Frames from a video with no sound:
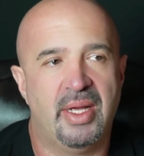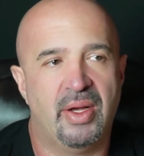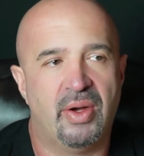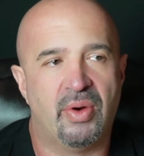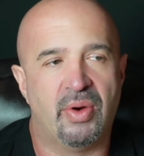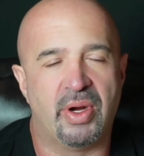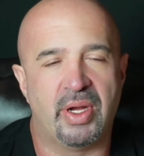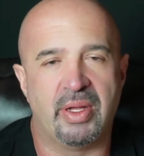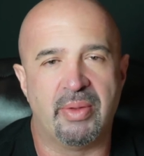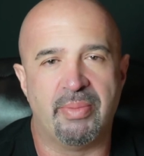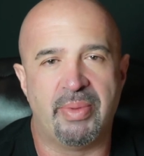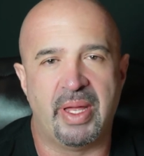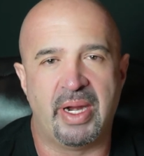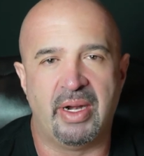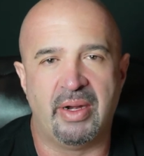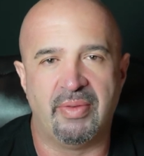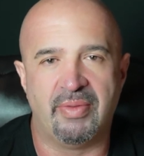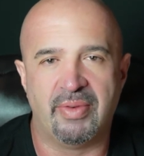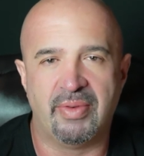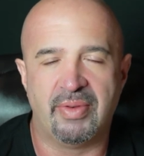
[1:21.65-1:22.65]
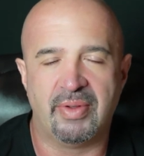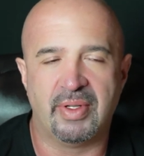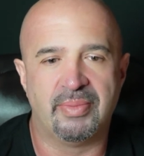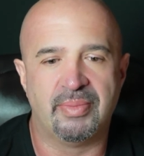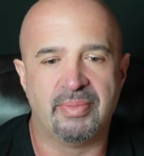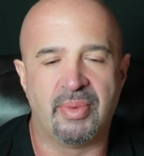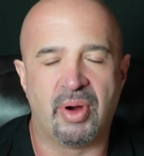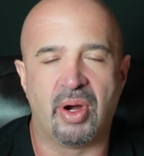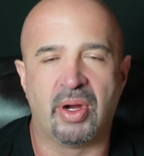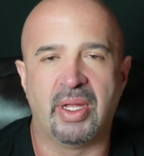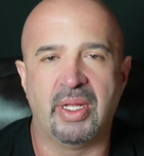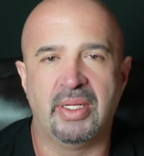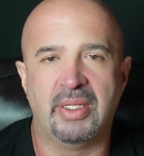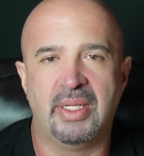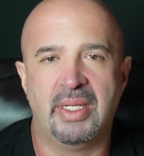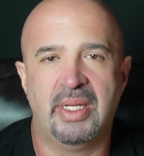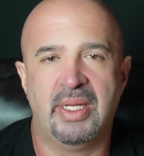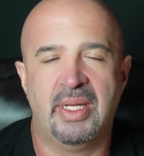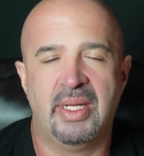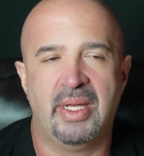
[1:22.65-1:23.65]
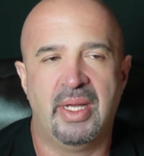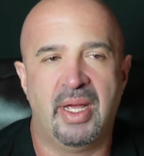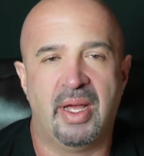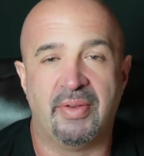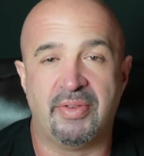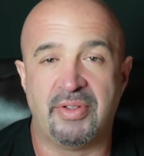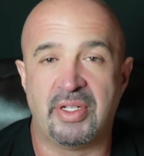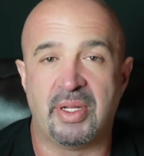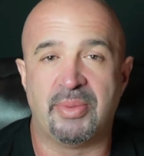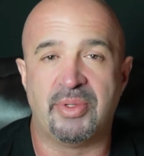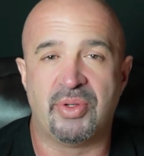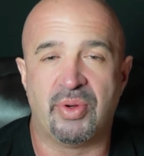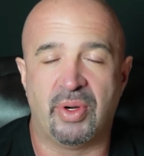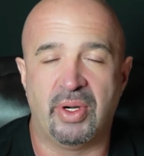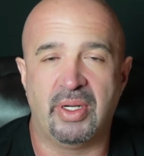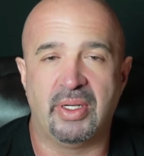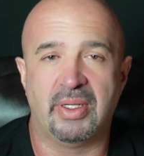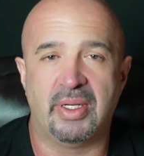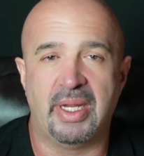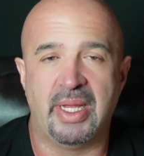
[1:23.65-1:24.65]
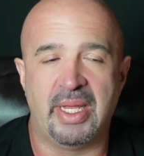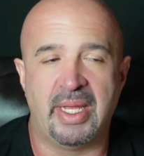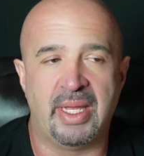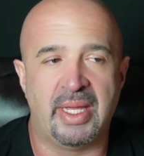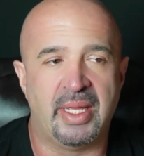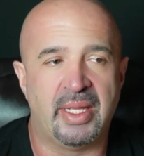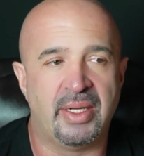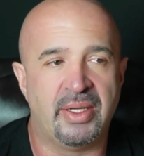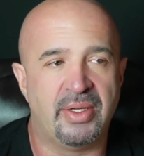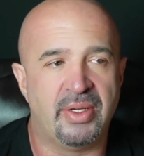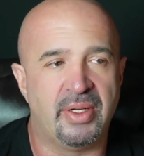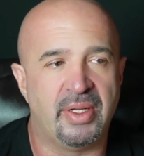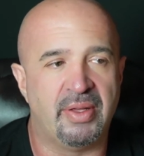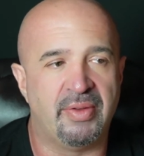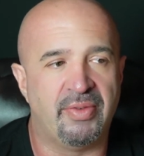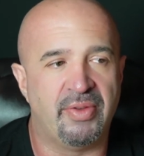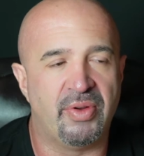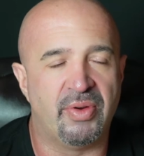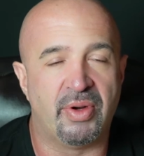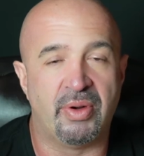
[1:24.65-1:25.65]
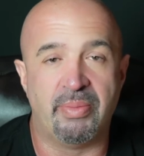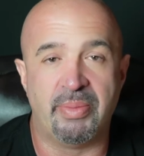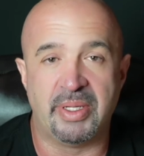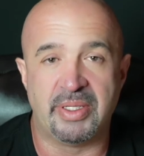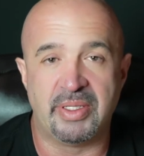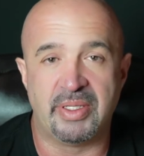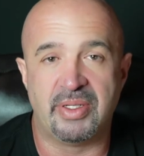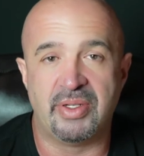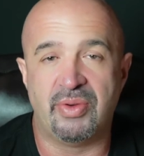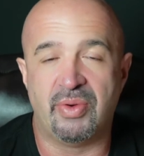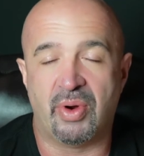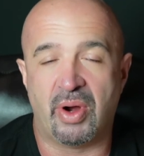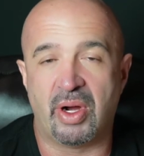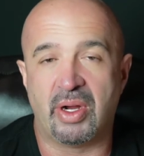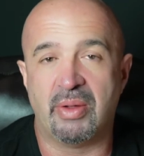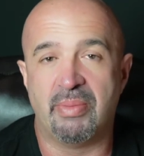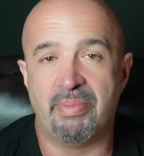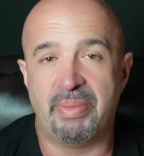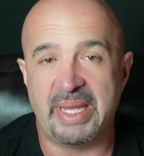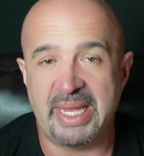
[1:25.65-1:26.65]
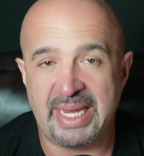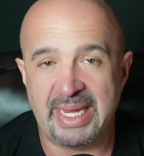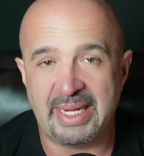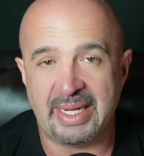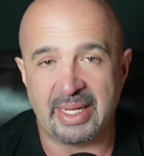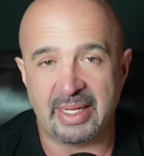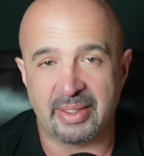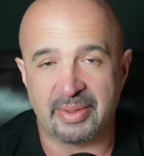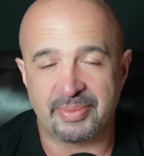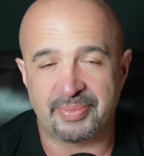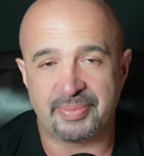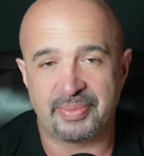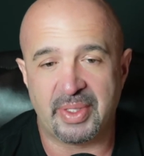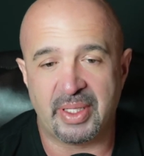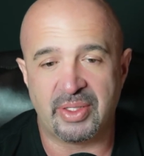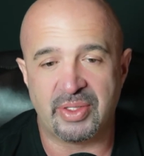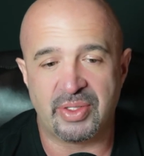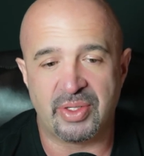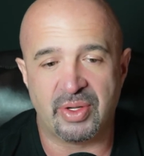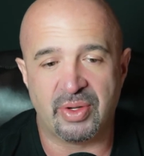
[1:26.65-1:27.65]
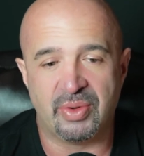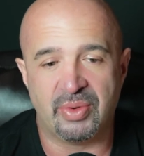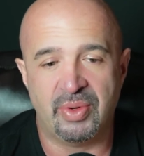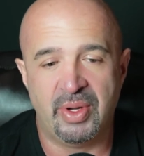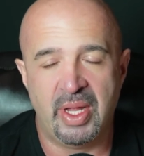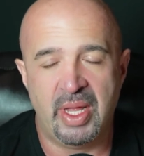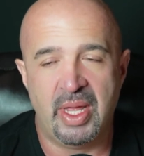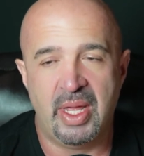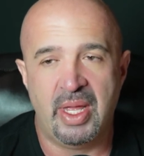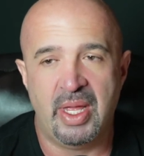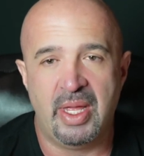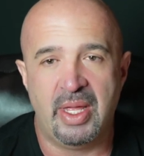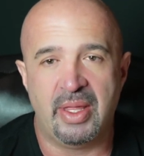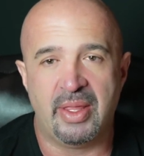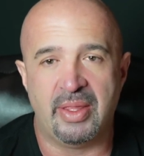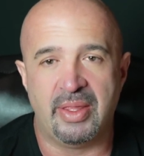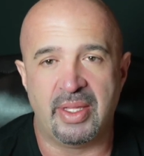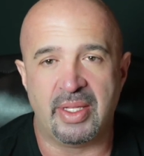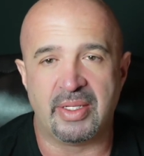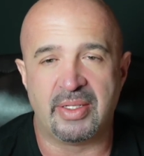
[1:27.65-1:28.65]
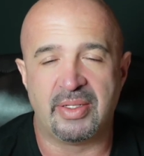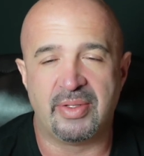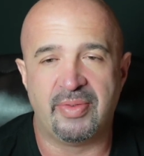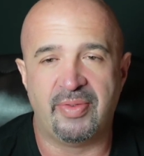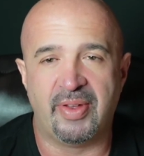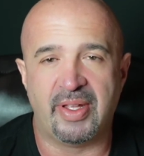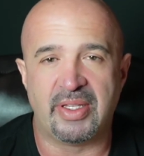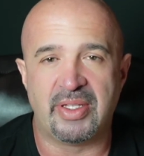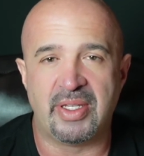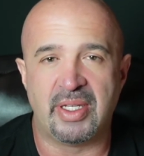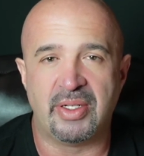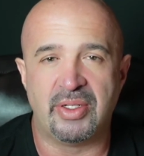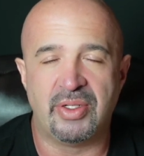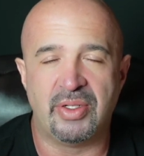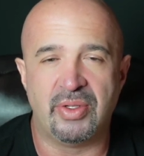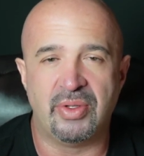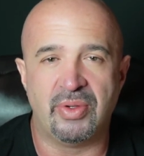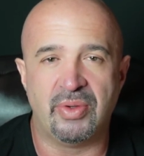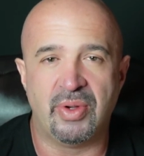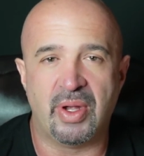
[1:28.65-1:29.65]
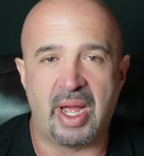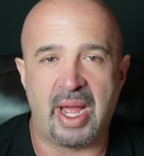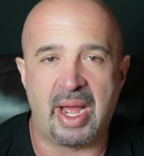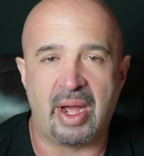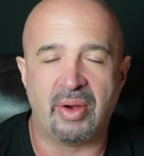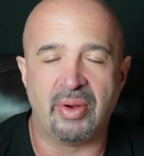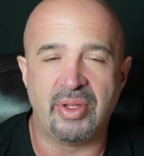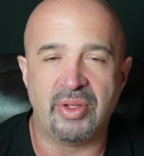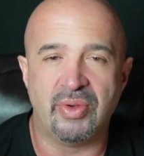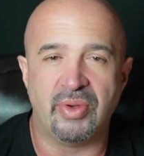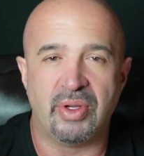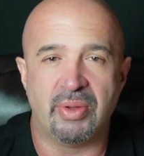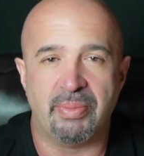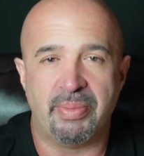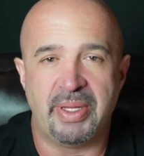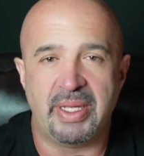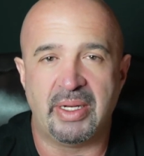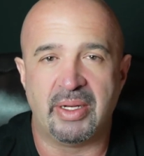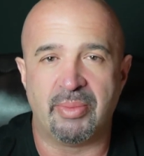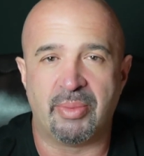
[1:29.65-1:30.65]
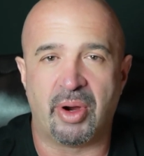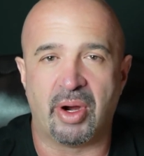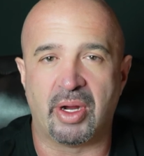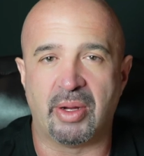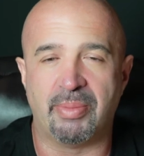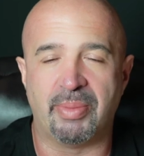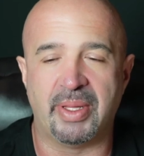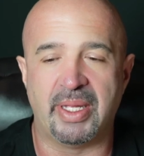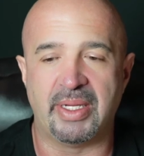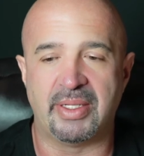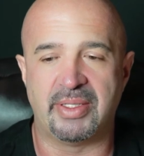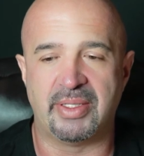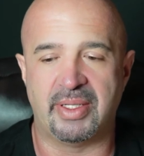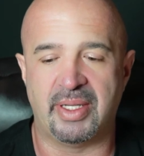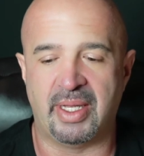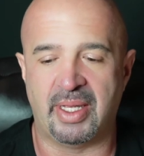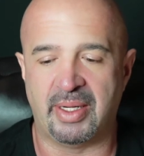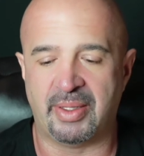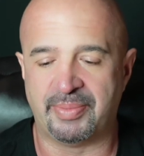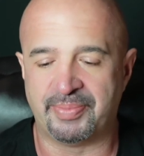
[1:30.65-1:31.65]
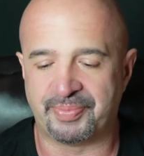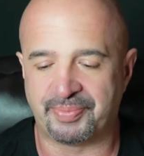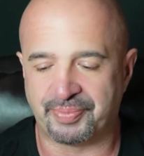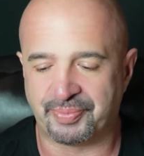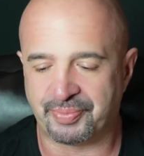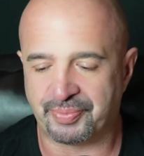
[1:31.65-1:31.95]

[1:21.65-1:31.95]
or a competitive market of some sort. And if you're in business, you are competing. And so this fits into how you compete in the marketplace and